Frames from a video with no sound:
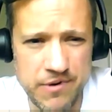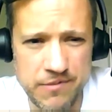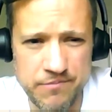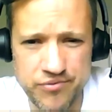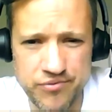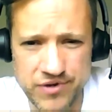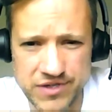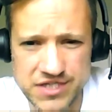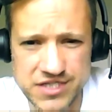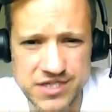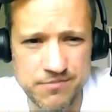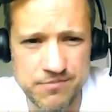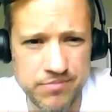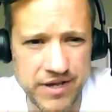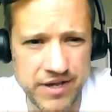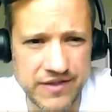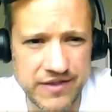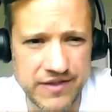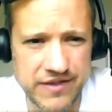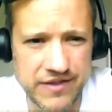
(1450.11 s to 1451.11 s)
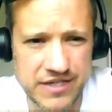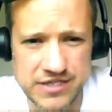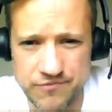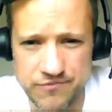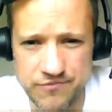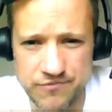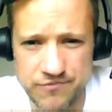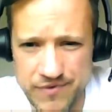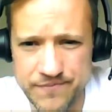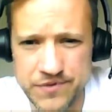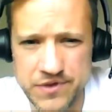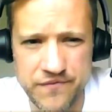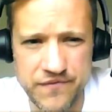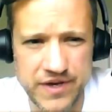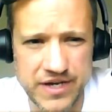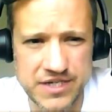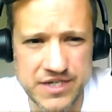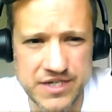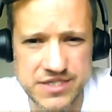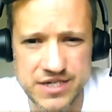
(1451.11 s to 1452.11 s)
But principally, it's around the
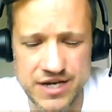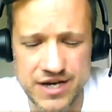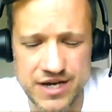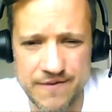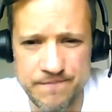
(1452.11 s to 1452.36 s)
fixed